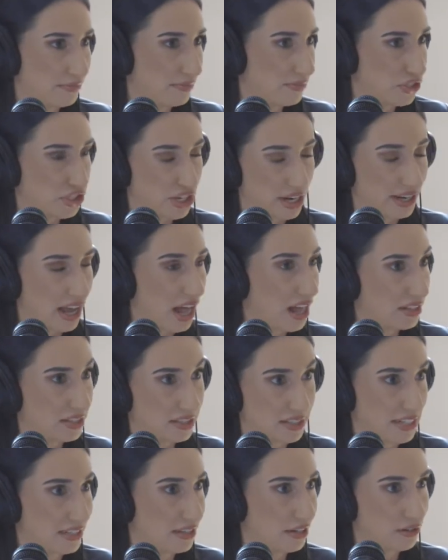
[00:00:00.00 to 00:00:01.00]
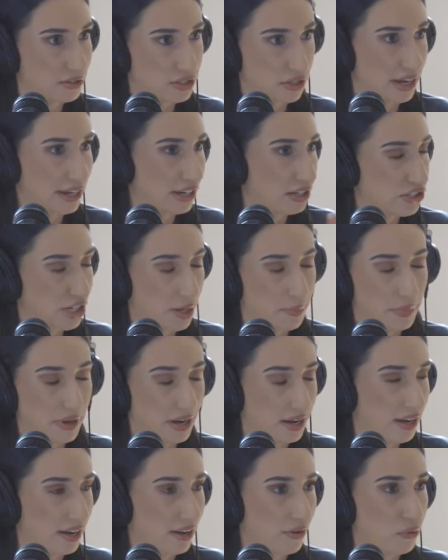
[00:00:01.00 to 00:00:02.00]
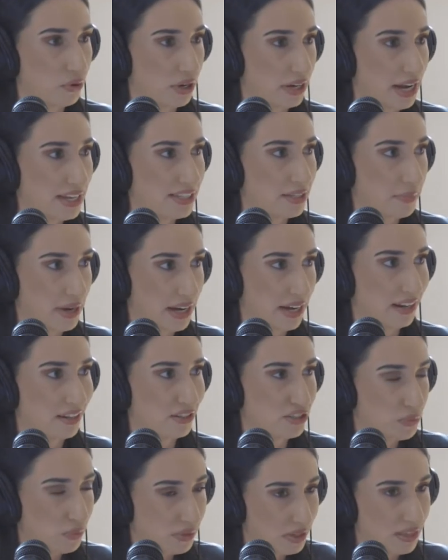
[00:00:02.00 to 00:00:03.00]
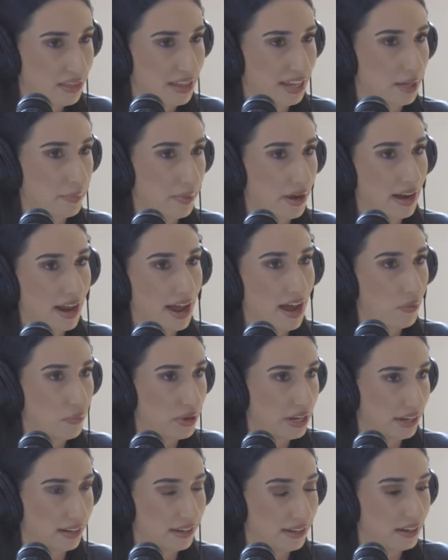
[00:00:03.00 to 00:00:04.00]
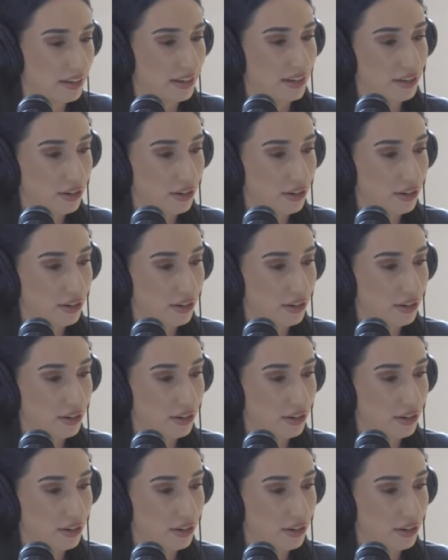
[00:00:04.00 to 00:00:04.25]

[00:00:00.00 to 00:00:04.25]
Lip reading: share calendar details so I can jump in and organise a meeting, because you want to think about how we can,